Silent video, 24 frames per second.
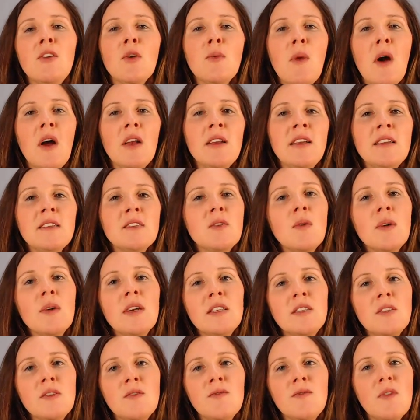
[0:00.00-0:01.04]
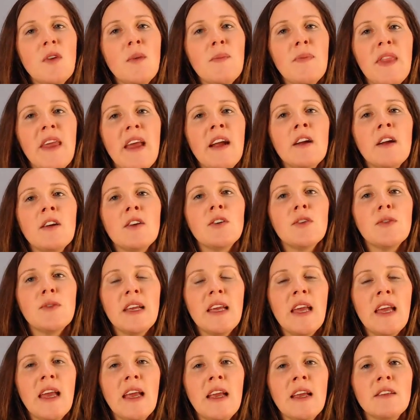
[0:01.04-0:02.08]
your body is going to, from there,
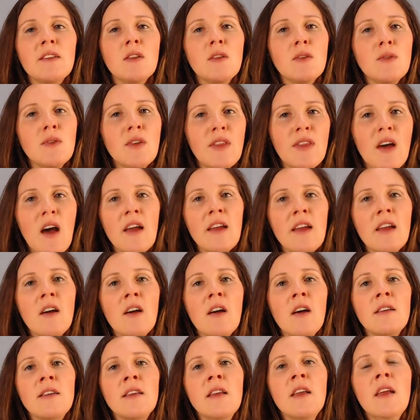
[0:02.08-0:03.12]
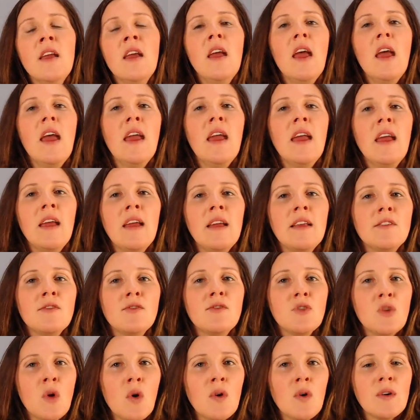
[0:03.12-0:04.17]
create glutathione
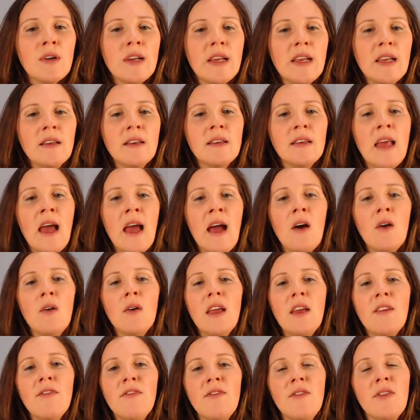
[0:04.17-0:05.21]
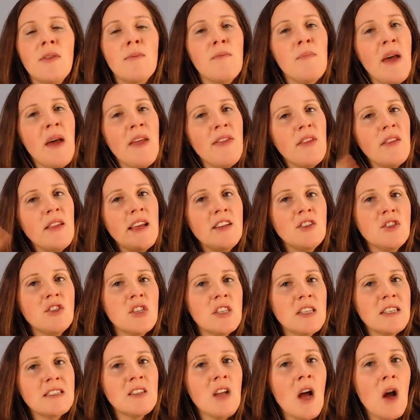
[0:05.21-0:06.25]
and taurine. Now, if
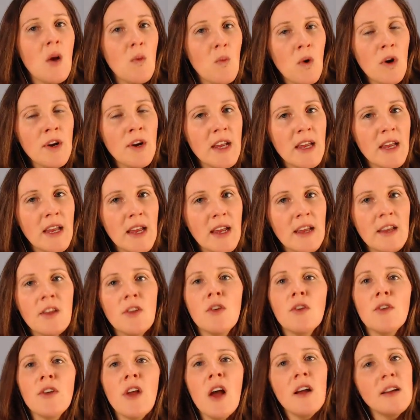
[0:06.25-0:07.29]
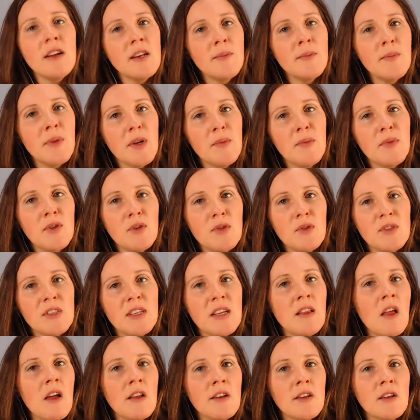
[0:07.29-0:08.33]
methylation is not working, you're not going to be
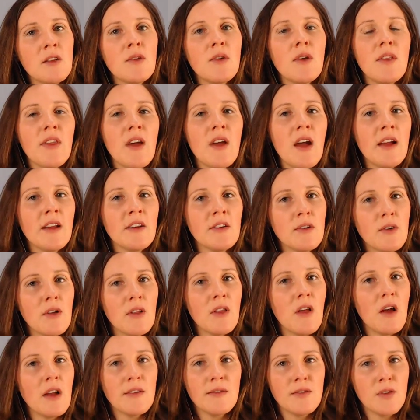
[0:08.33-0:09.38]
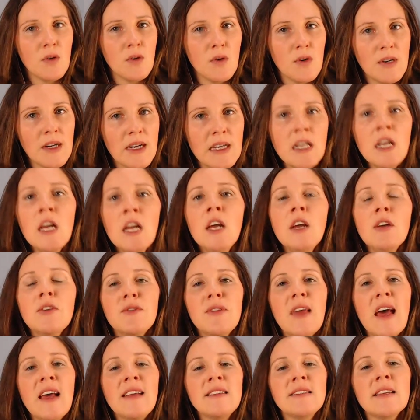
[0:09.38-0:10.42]
producing a lot of glutathione or a lot of taurine.
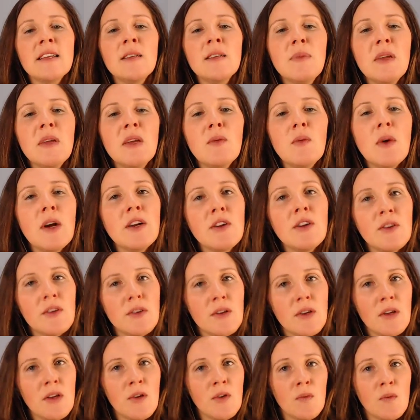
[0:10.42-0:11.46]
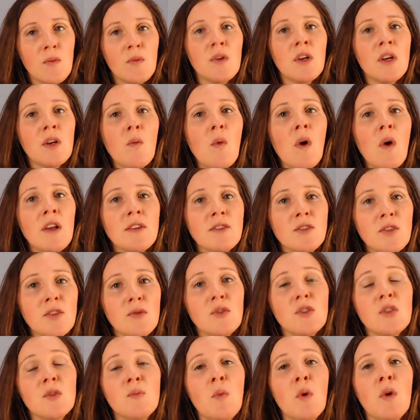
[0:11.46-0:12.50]
So that's going to be where you're going to want to
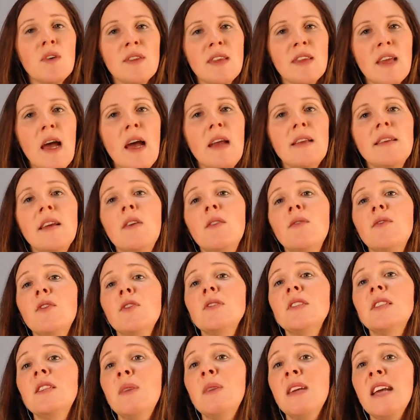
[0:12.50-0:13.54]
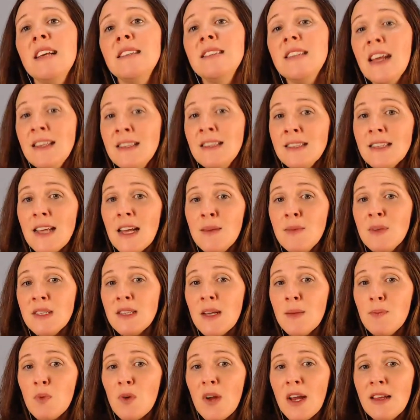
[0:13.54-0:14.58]
support that. Now, if your CBS enzyme is
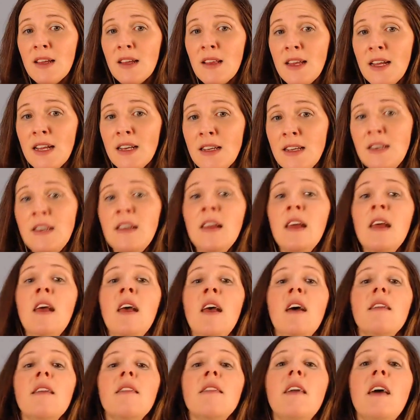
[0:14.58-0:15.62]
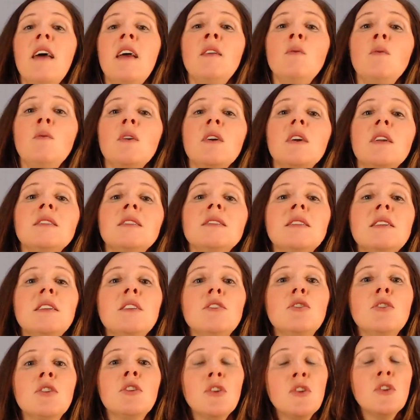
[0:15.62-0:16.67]
upregulated, then we're going to
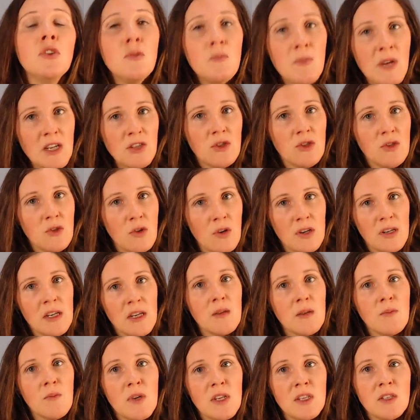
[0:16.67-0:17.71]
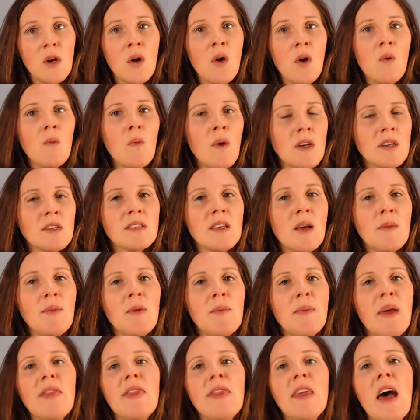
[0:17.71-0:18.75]
see too much taurine, and we don't want to
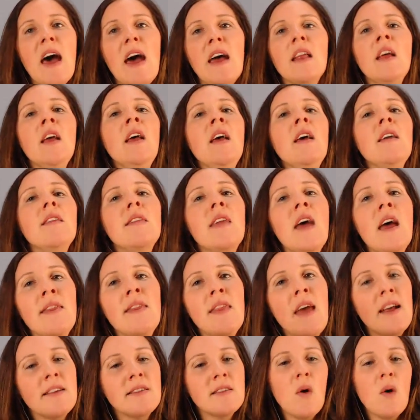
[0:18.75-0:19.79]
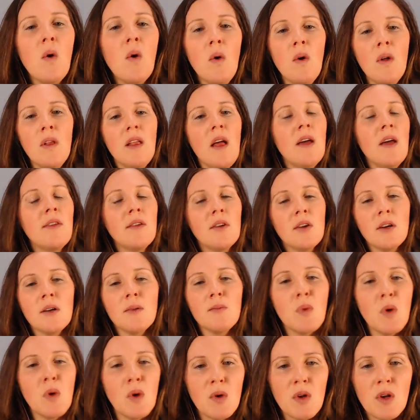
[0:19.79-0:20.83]
supplement that. Then that's a whole
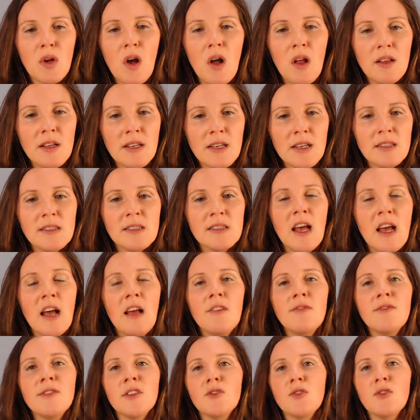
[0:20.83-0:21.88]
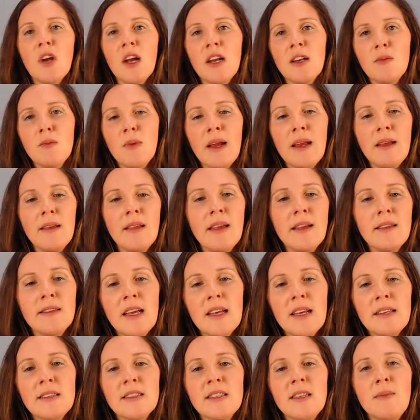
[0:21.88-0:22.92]
other protocol in itself to try to regulate
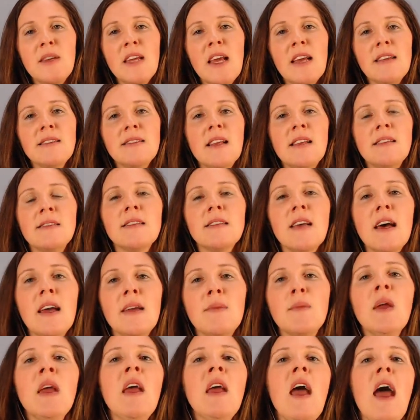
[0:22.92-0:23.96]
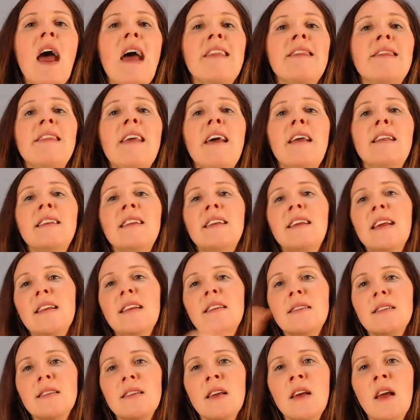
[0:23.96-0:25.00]
that CBS enzyme and then
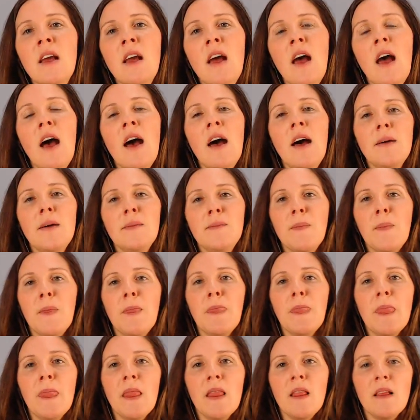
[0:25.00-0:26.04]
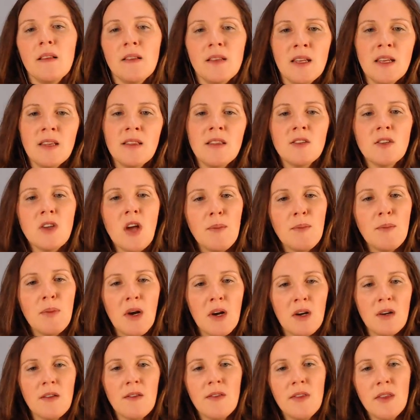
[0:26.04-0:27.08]
get the top
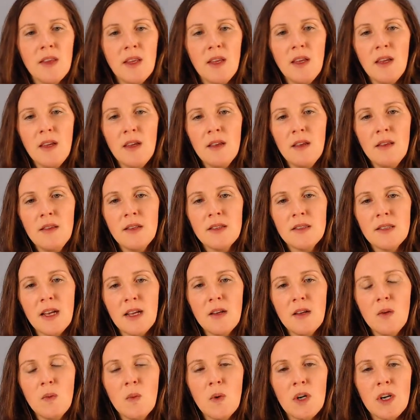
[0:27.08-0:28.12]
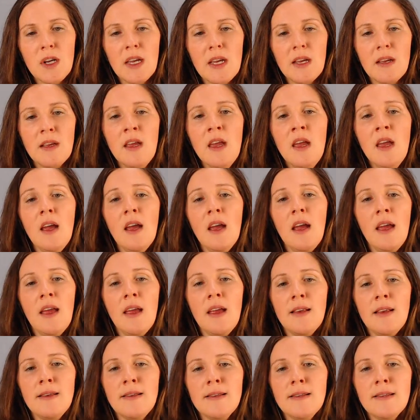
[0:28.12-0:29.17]
part of the cycle working.
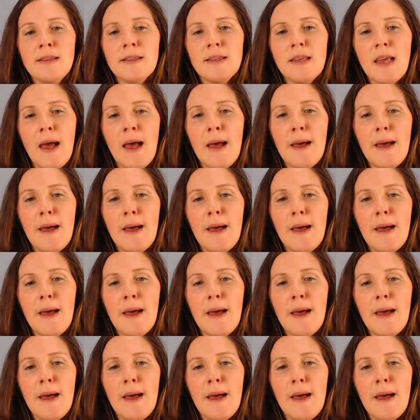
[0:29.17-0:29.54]
And